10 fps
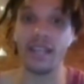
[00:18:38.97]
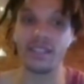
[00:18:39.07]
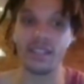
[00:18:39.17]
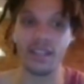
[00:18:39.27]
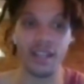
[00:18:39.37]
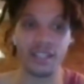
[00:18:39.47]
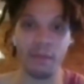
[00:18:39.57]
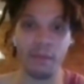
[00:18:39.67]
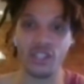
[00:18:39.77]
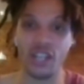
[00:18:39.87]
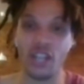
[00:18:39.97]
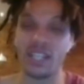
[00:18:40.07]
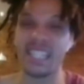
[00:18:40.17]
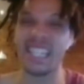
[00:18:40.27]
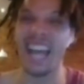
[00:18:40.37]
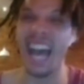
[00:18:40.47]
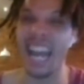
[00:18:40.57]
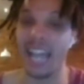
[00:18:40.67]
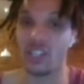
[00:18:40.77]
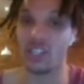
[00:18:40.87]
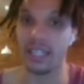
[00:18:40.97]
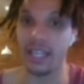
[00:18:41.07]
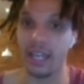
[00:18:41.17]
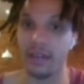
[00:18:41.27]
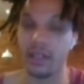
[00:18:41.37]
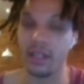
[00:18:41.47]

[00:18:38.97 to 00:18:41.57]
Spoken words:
as some are suggesting, is not actually it.